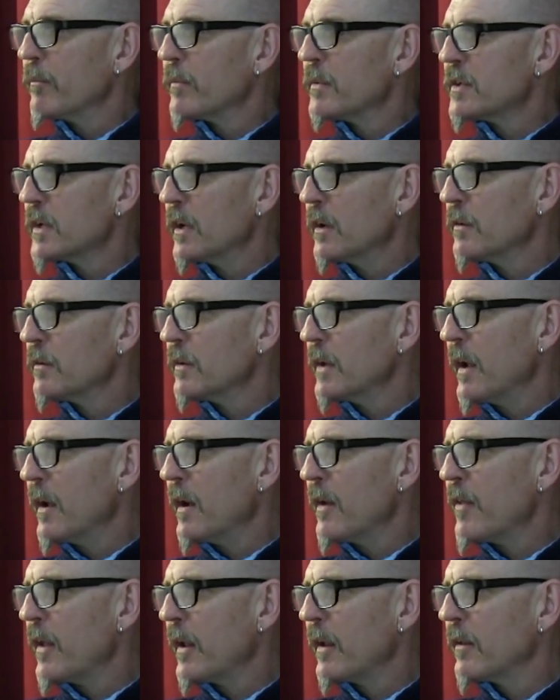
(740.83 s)
So yeah,
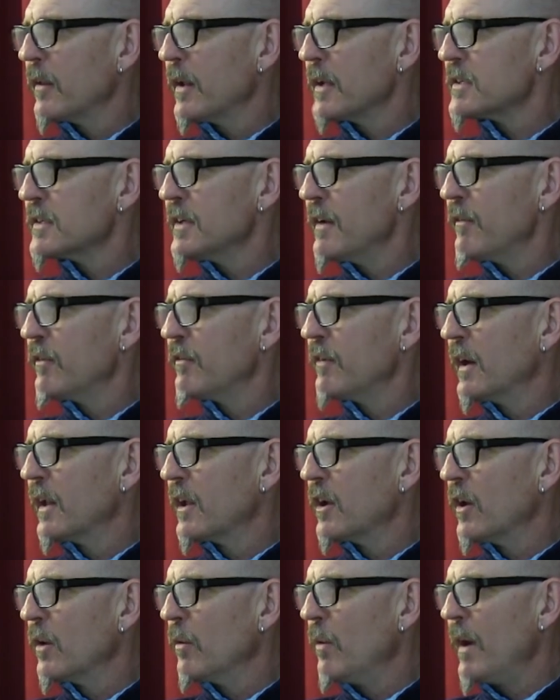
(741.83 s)
I think that's never really
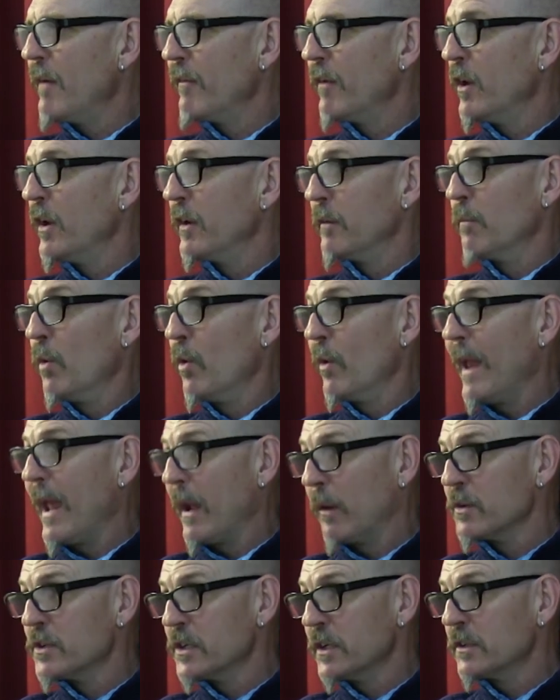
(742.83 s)
gone away. I've learnt more
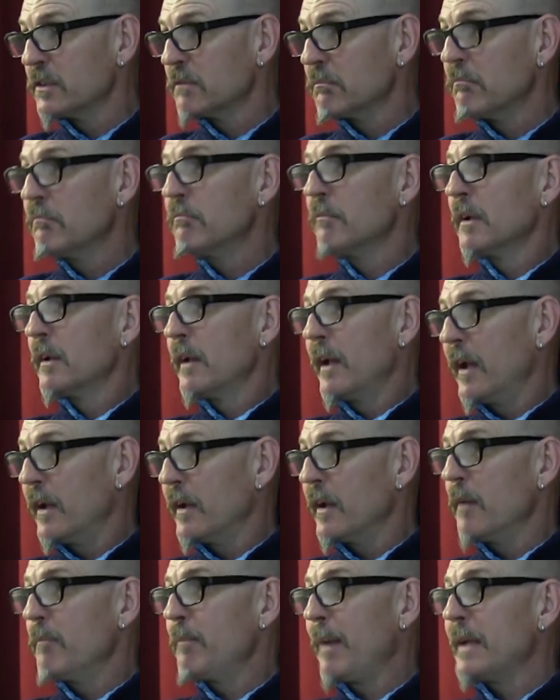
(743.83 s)
languages,
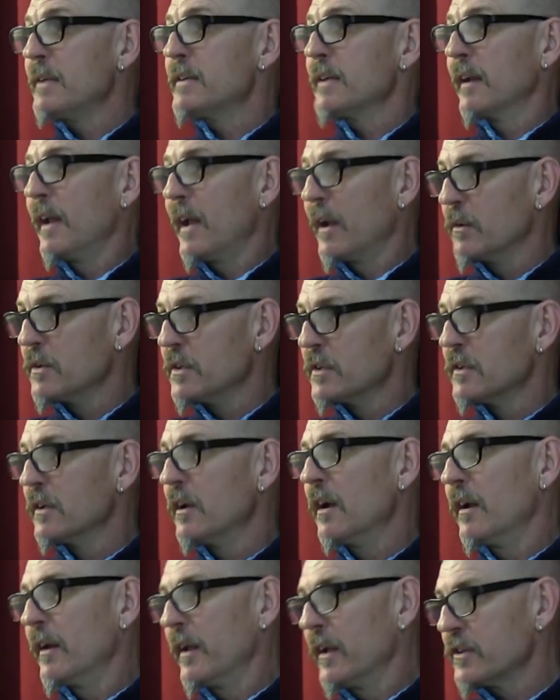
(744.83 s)
painting languages
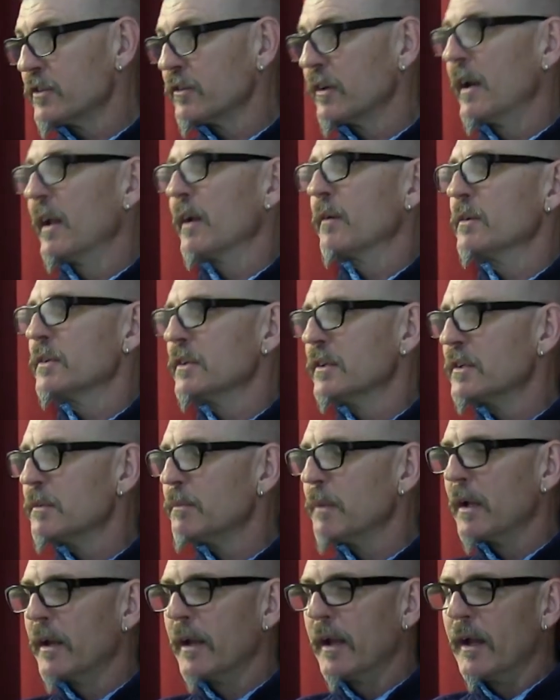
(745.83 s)
and art history languages,
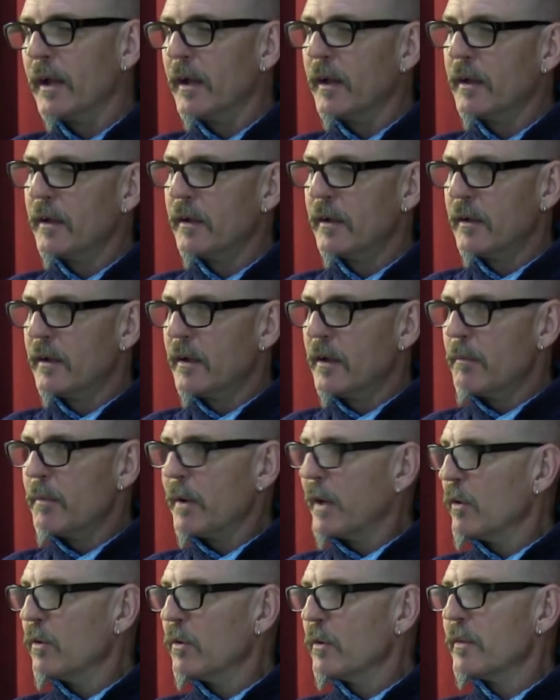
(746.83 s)
but
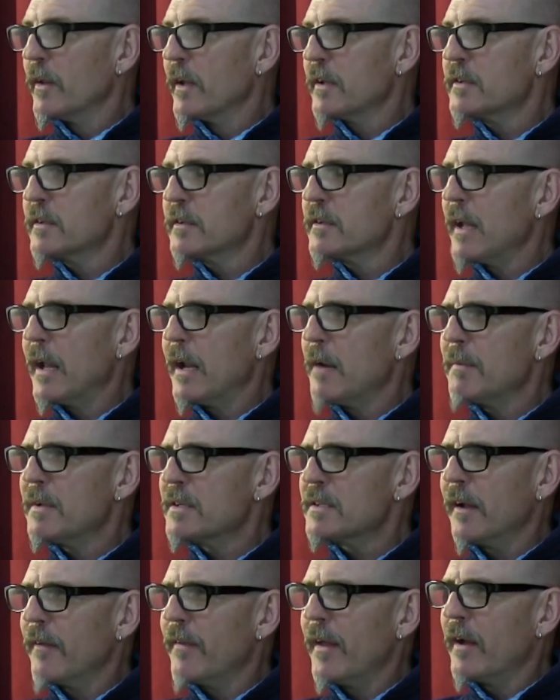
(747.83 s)
there's
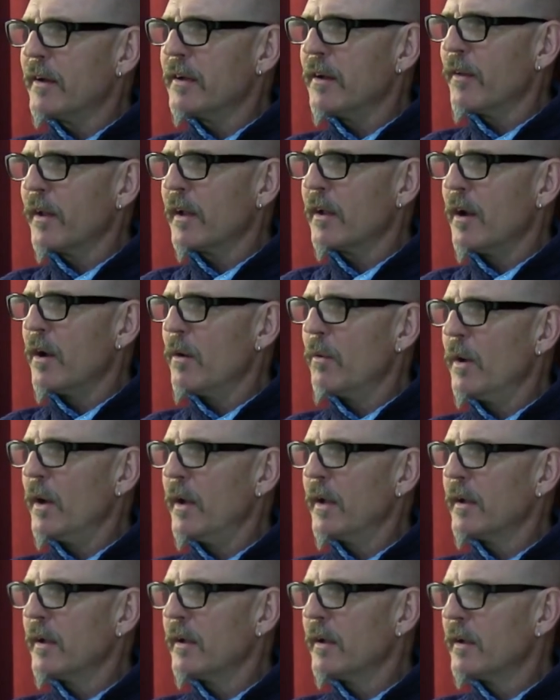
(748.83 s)
elements like that I don't think go
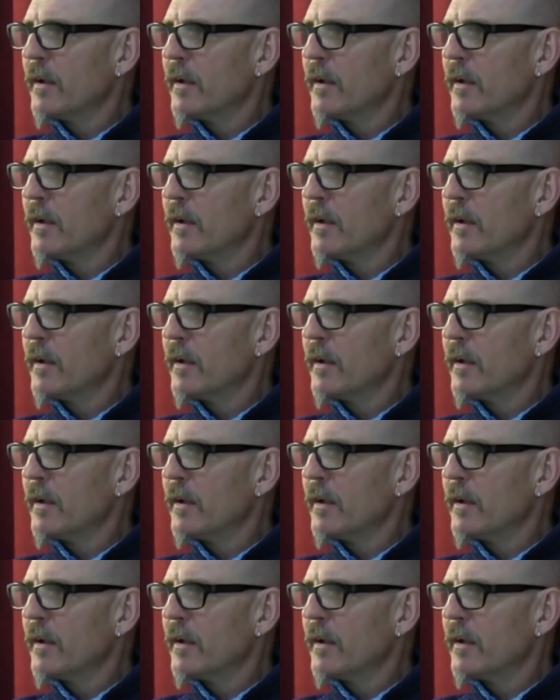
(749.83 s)
away.